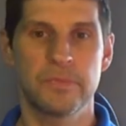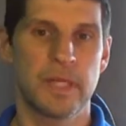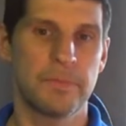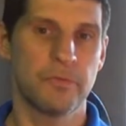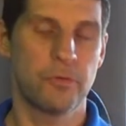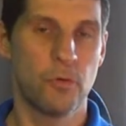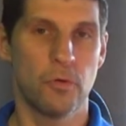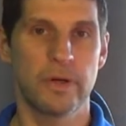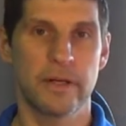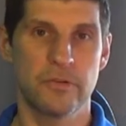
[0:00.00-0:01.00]
type of
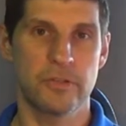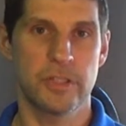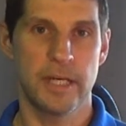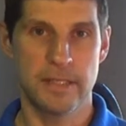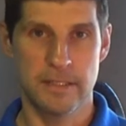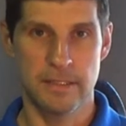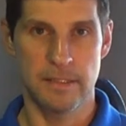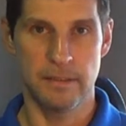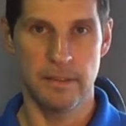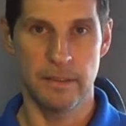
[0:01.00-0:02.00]
core exercises
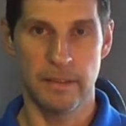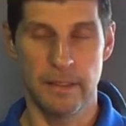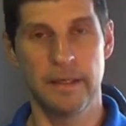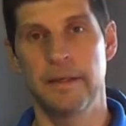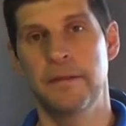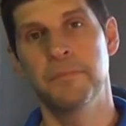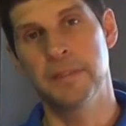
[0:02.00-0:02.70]
in there.